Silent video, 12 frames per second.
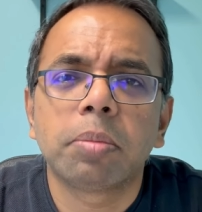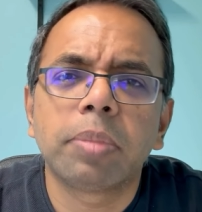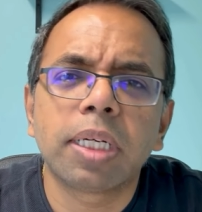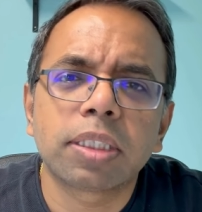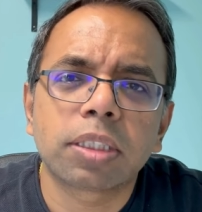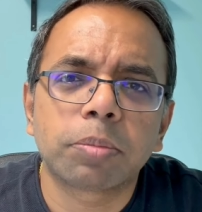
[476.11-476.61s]

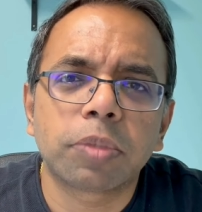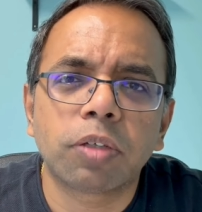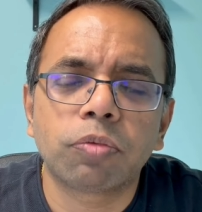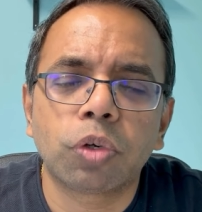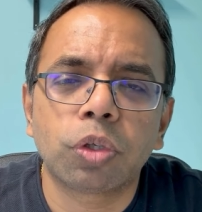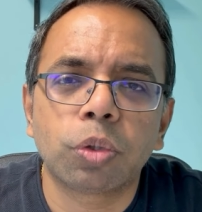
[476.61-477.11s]
Build
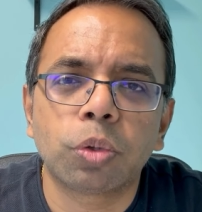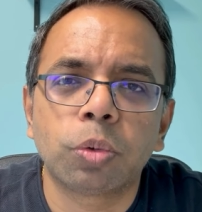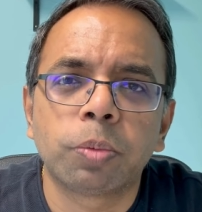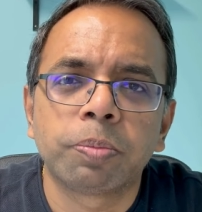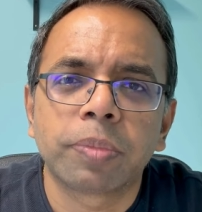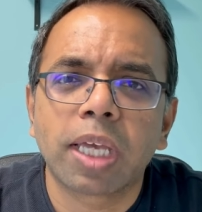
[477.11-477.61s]
something for
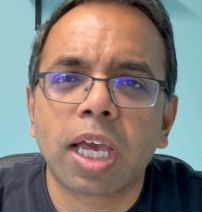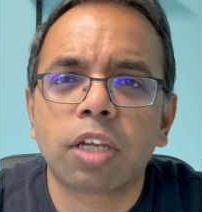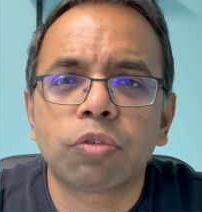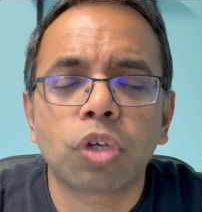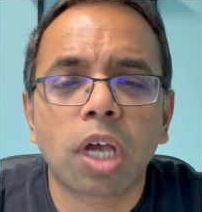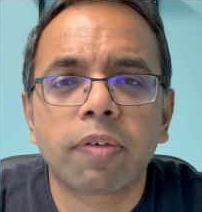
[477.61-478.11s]
you. And
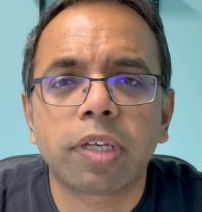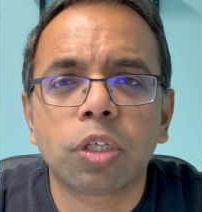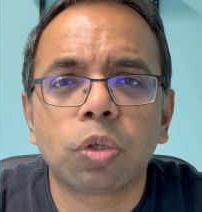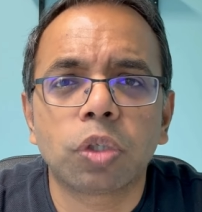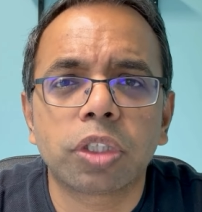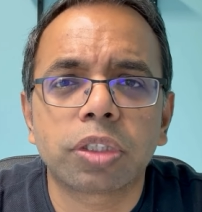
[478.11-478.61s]
if you have any
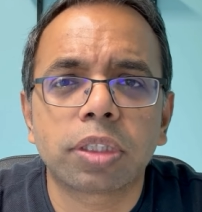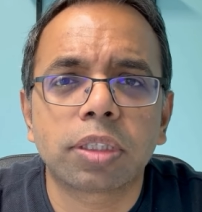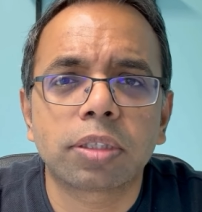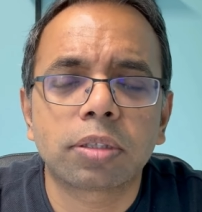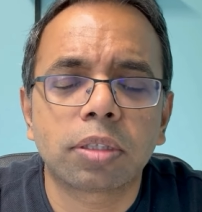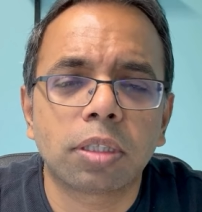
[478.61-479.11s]

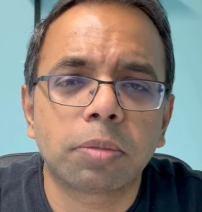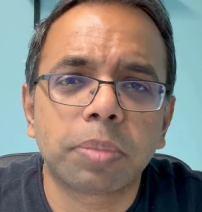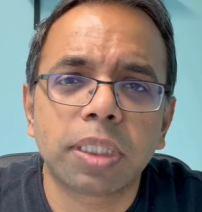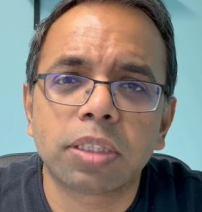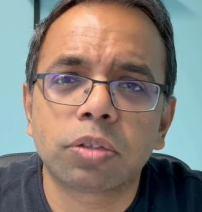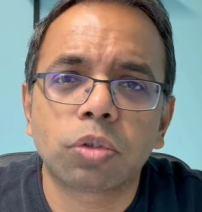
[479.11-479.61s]
questions,
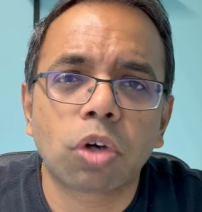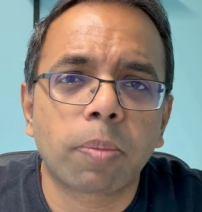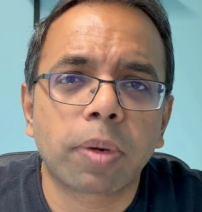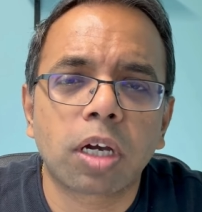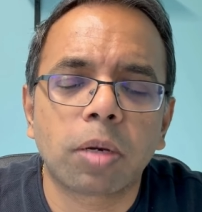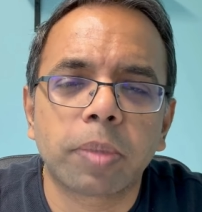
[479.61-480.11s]
please
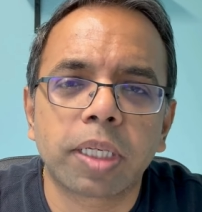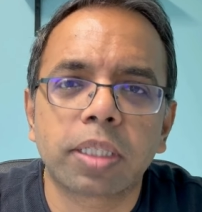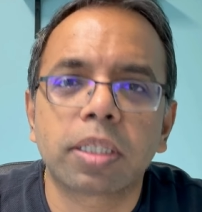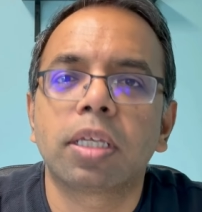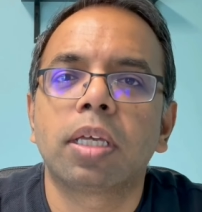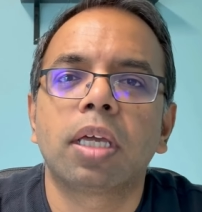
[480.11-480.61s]
drop a comment,